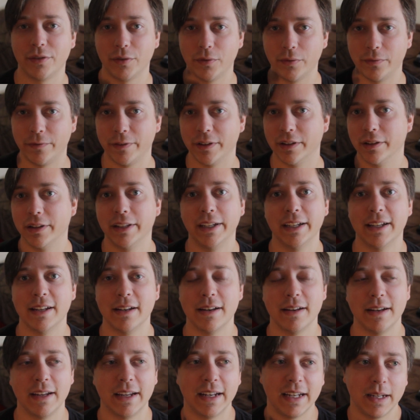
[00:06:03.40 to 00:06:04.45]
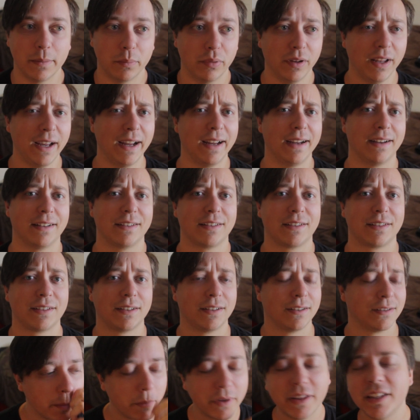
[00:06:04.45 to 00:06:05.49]
to fill in any blanks.
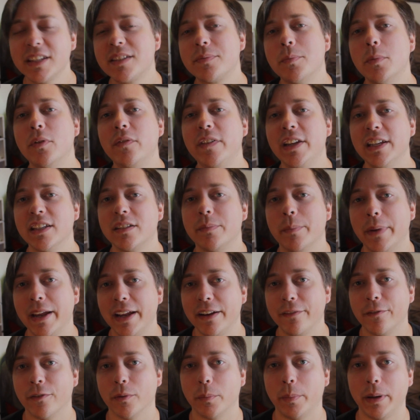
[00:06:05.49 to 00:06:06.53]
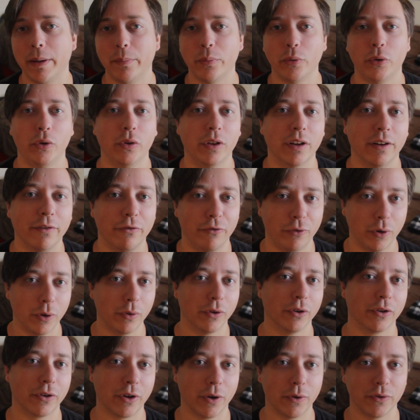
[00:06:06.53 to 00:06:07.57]
But this movie is made for people who love
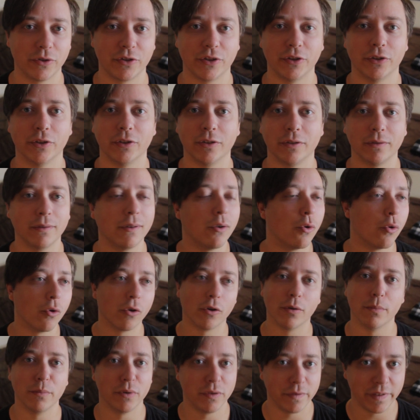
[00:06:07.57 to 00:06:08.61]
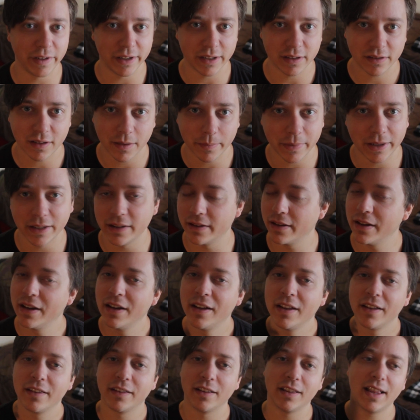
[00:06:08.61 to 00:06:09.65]
roller coaster horror movies. I mean,
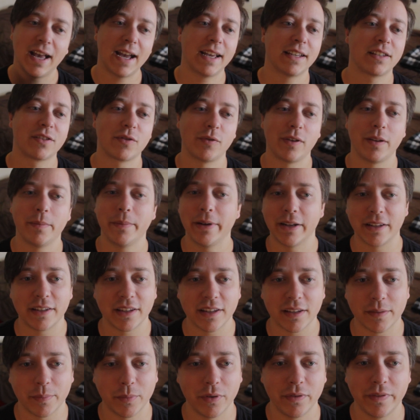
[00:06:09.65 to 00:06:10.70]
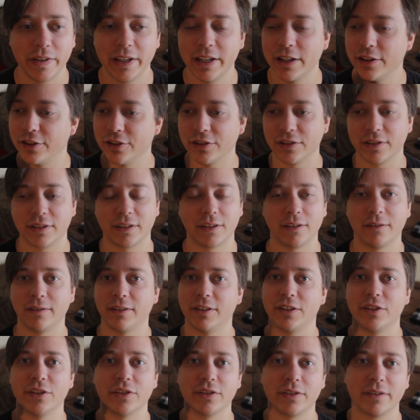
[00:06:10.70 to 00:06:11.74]
the last 20 minutes of this movie, it
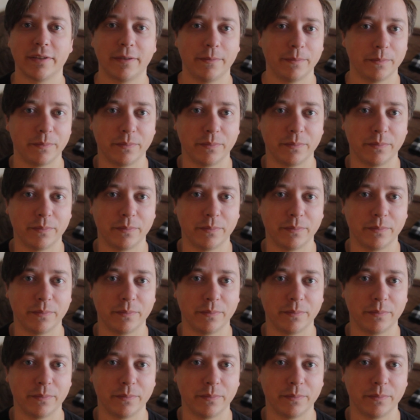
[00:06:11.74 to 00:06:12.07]
just